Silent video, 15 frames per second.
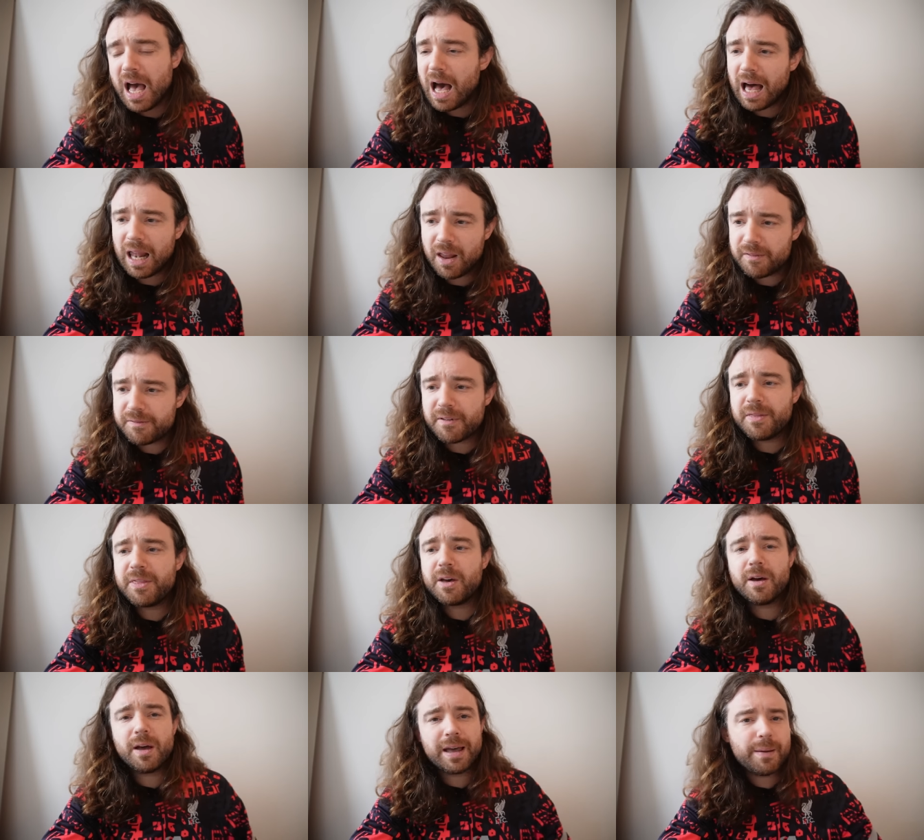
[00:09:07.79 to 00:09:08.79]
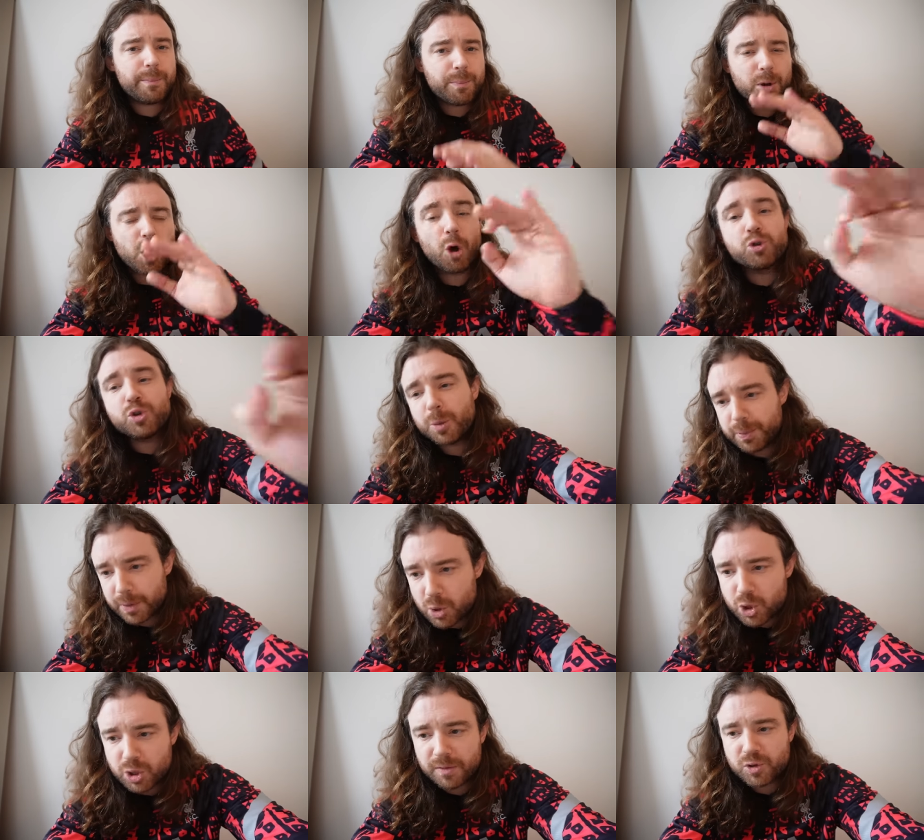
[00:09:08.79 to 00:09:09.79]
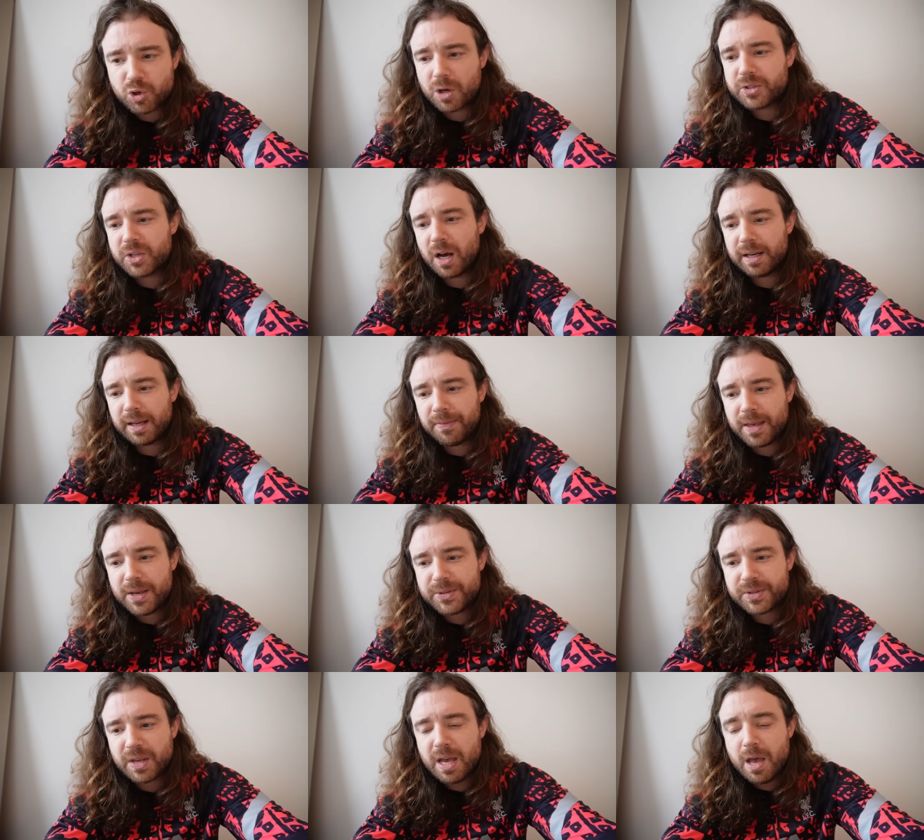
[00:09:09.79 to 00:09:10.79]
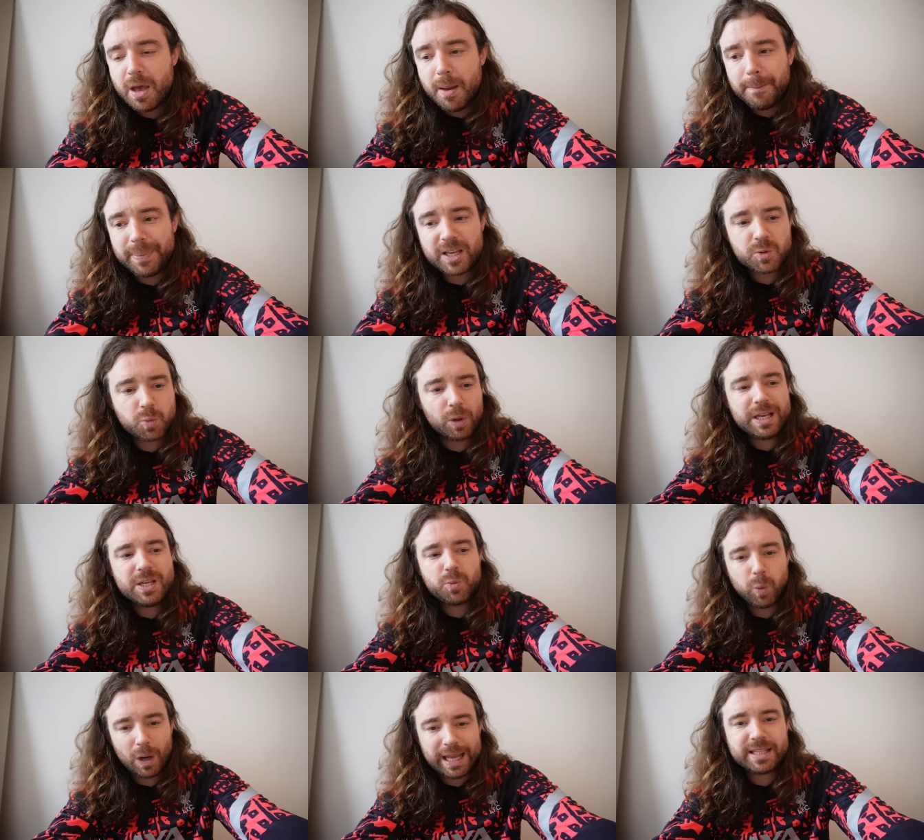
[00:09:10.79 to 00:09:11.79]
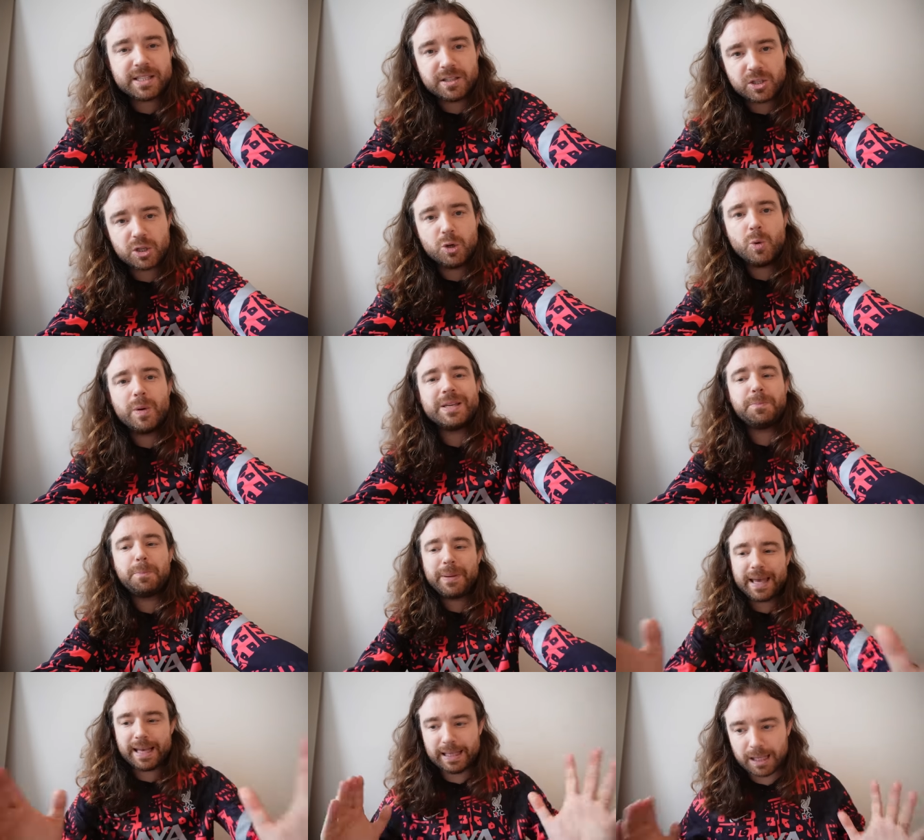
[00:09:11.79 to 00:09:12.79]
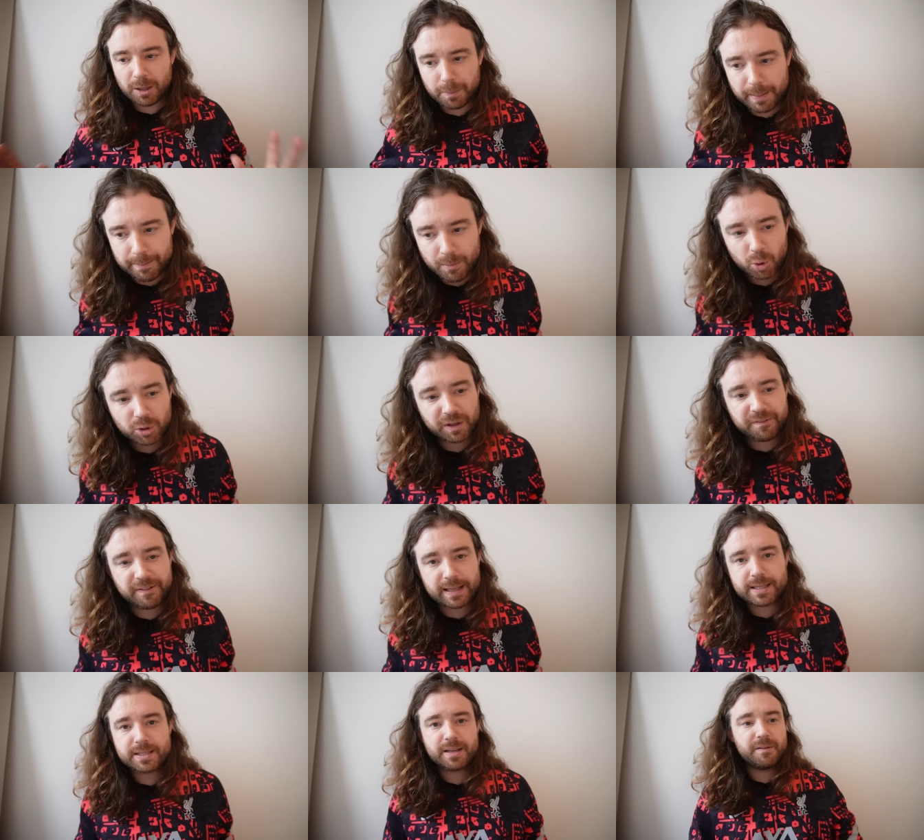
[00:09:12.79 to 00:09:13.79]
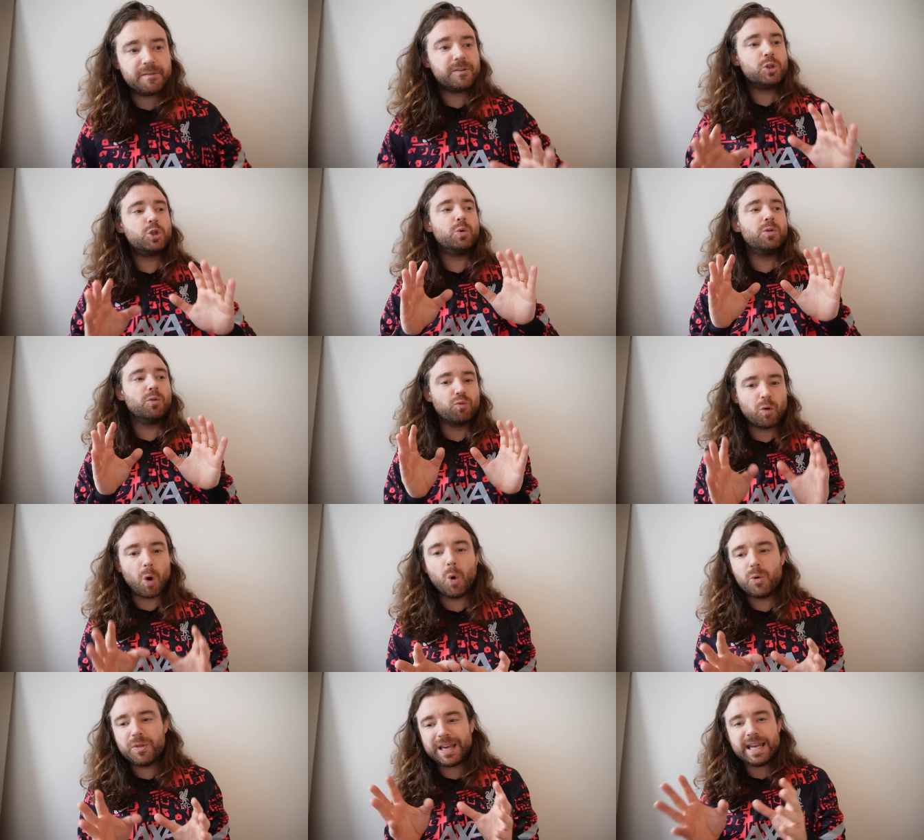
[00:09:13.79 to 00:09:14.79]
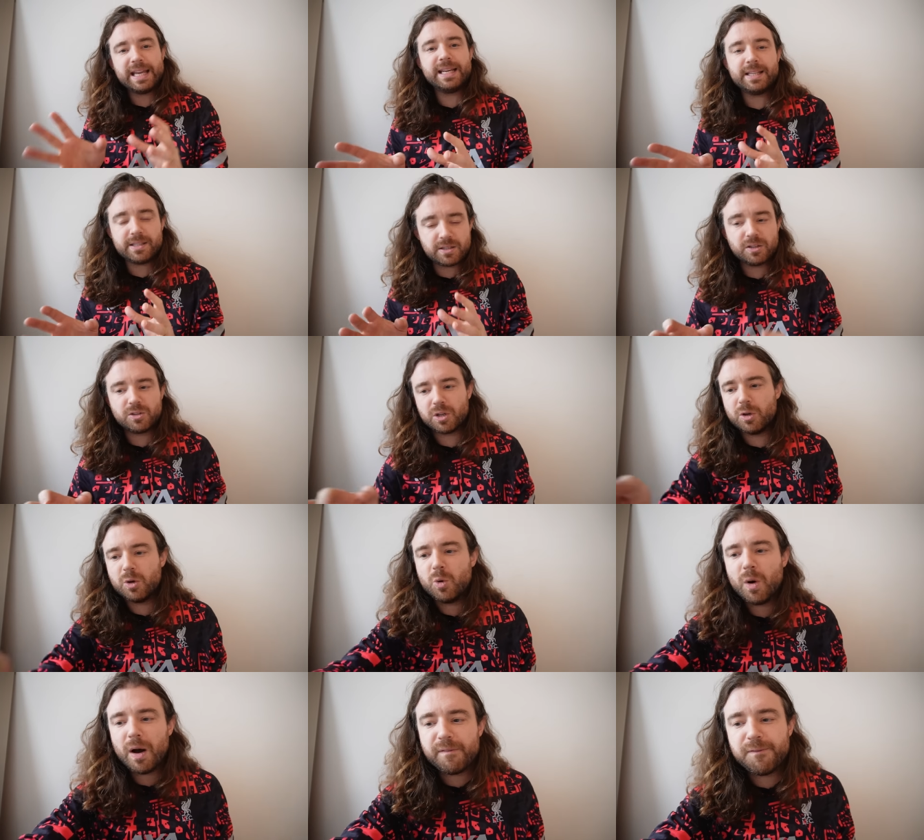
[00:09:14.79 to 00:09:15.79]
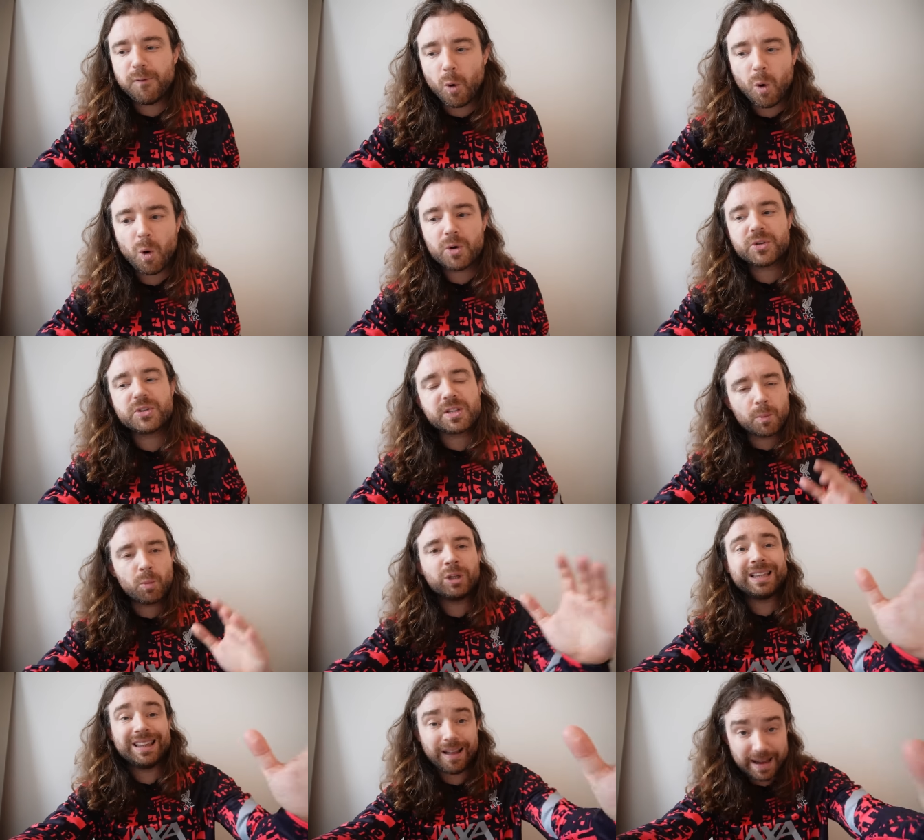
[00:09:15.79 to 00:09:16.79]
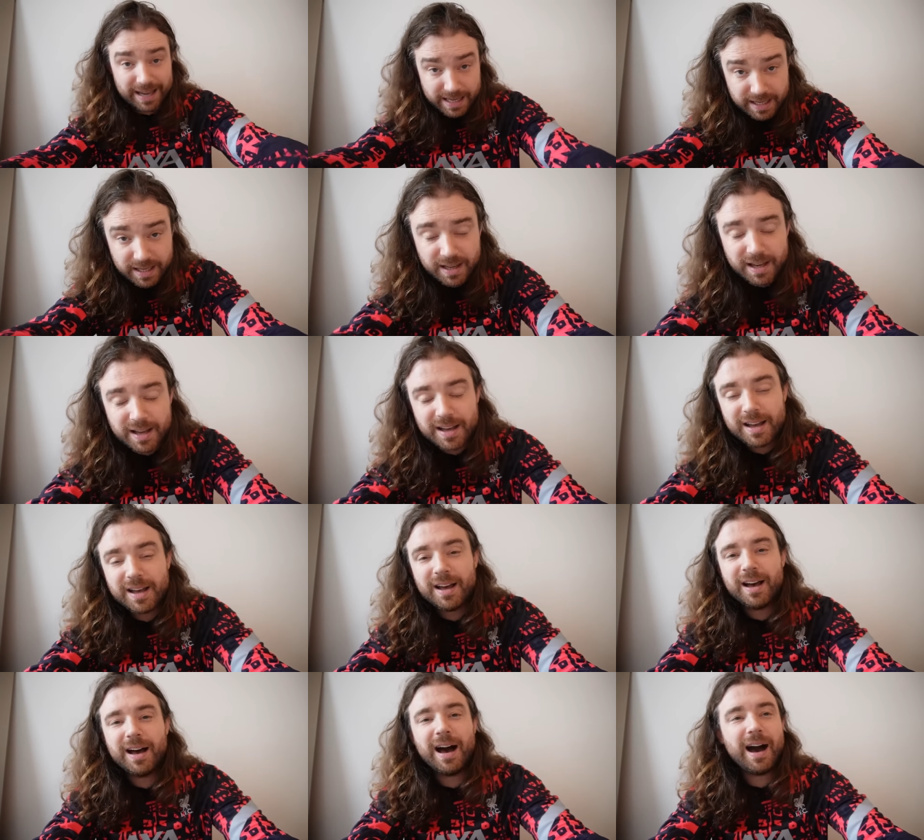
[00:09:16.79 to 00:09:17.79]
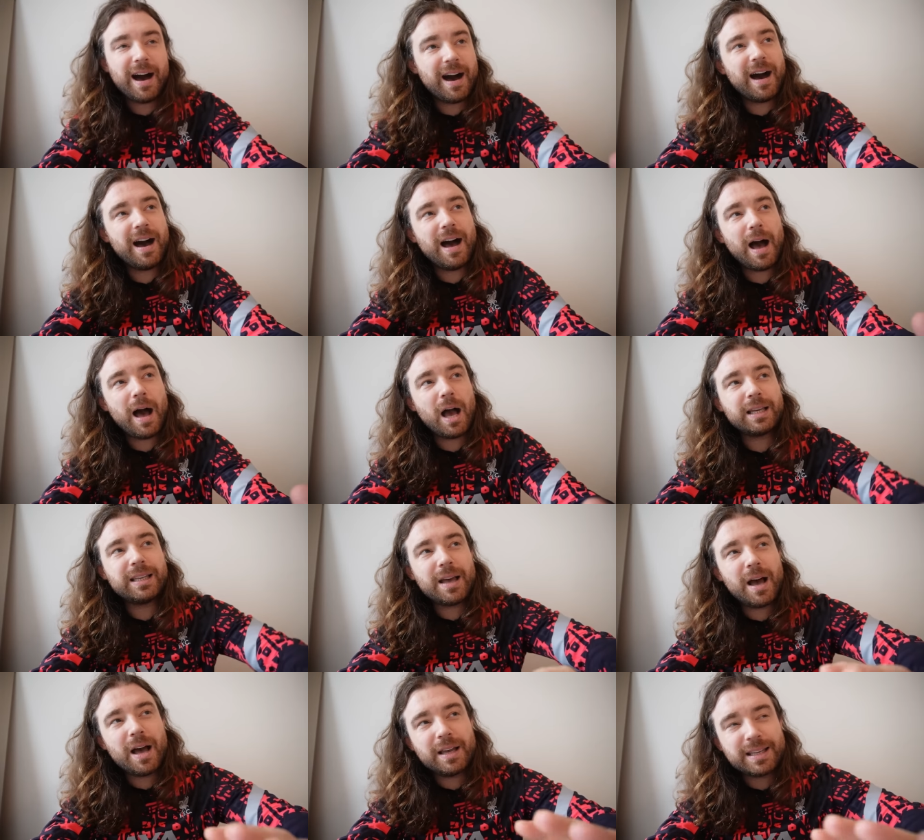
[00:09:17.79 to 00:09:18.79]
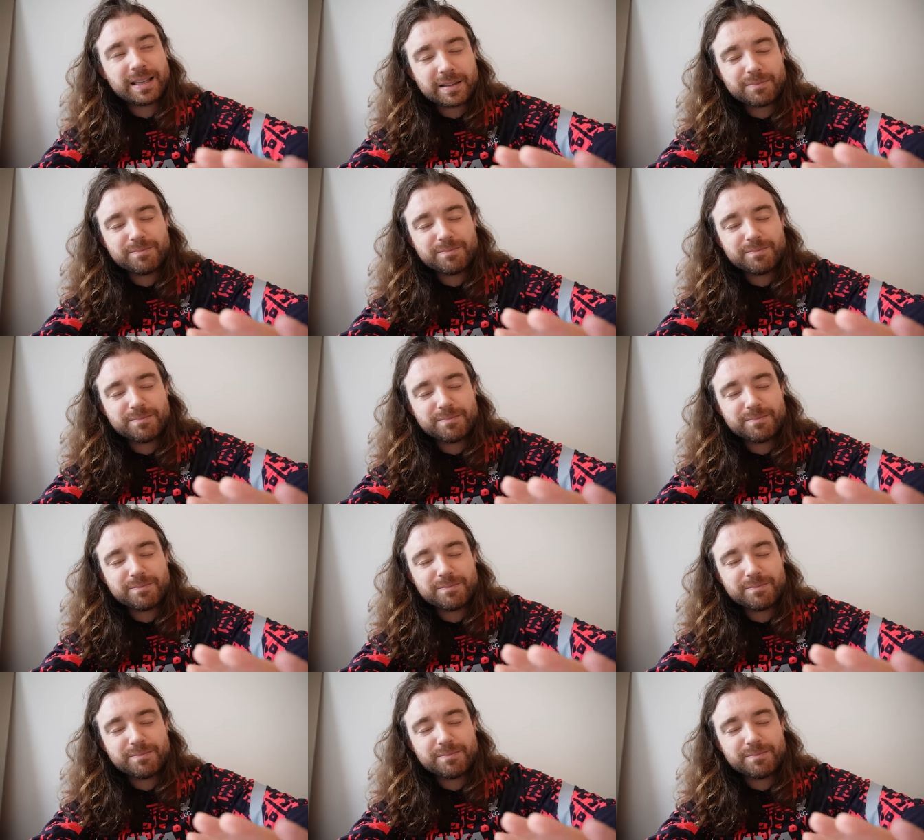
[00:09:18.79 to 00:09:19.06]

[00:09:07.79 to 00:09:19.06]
I love the contribution of Trossard in this because what he's willing to do is be a little bit more defensive, do the role that he needs to do for someone like uh, a, a